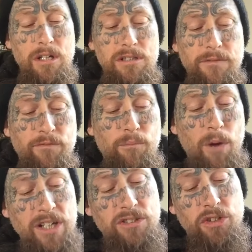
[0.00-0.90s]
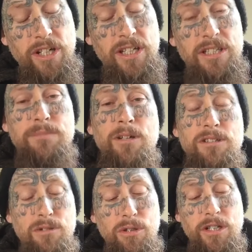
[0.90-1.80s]
So from my journeys, my
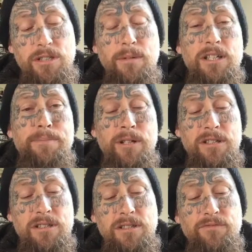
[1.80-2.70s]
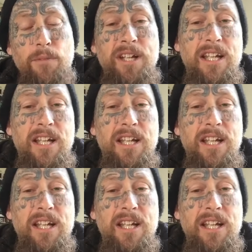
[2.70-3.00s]
stories, my experiences, from